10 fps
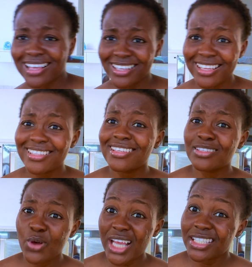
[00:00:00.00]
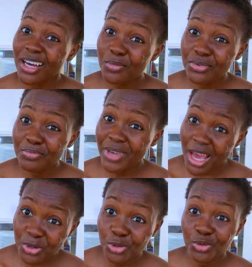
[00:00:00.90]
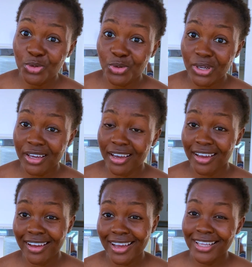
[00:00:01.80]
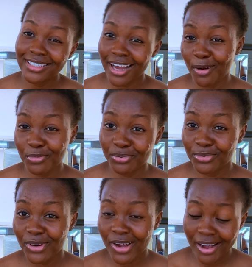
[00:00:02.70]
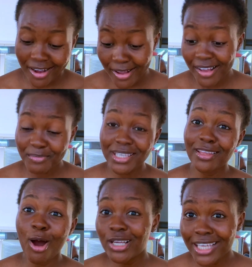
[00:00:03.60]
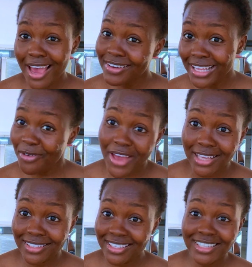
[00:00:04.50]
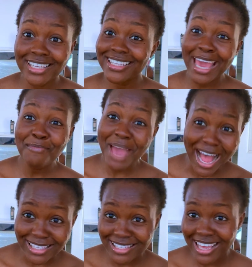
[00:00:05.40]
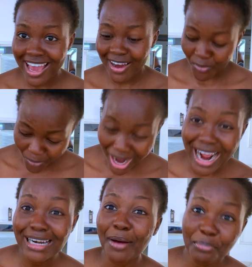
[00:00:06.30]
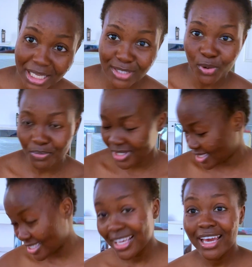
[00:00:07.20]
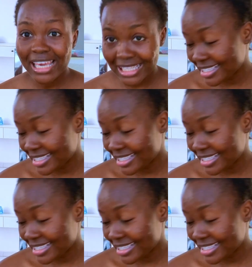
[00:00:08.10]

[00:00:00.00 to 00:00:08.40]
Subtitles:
said this one, Jamb. Me and you. Jamb. Mr. Jerry, if you are seeing it, Amy at here, we're gonna pick something in the